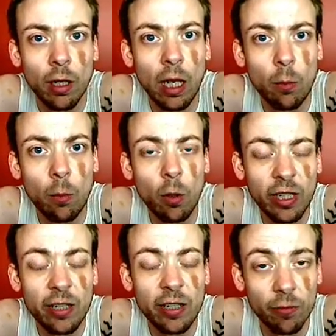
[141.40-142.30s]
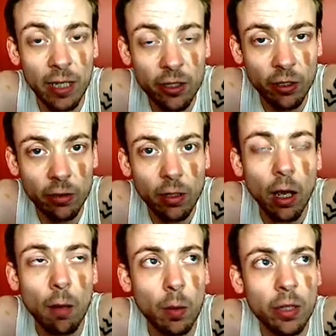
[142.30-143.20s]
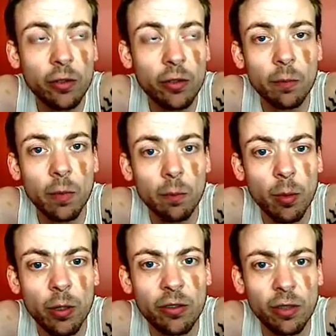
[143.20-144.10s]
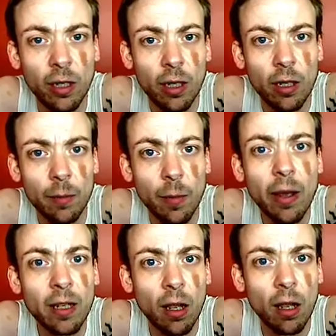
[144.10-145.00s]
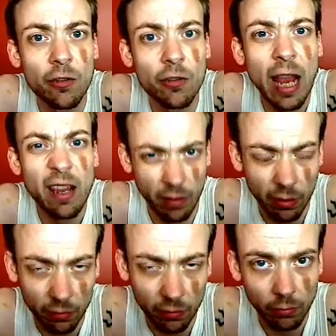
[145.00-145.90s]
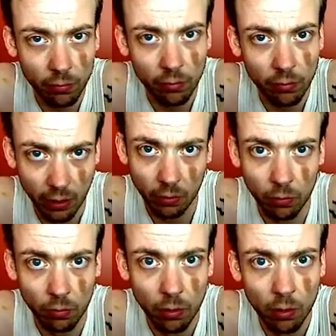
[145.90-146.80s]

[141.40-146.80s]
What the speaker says: whilst it is a religion, Buddhists are by and large atheists still.